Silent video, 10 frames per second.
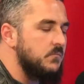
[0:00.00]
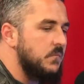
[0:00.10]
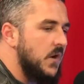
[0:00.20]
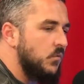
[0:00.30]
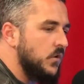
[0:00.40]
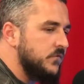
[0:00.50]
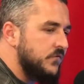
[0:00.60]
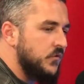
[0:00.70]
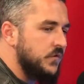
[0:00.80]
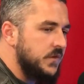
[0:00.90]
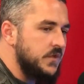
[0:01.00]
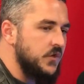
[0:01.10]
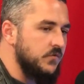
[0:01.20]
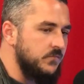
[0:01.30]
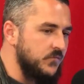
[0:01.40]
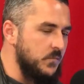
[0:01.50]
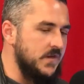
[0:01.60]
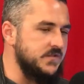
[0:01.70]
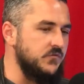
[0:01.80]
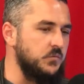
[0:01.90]
my word for the year for
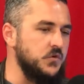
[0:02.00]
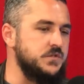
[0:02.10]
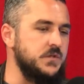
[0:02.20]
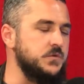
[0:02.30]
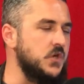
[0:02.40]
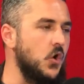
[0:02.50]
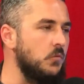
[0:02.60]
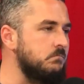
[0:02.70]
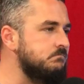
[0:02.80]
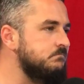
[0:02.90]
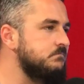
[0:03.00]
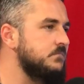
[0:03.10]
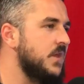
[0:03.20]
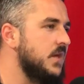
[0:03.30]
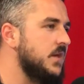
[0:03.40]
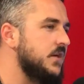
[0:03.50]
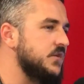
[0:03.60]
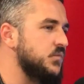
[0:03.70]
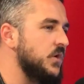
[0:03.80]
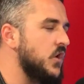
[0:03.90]
myself personally was home,
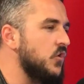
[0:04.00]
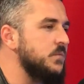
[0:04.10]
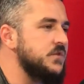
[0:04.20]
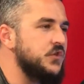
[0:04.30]
because when home is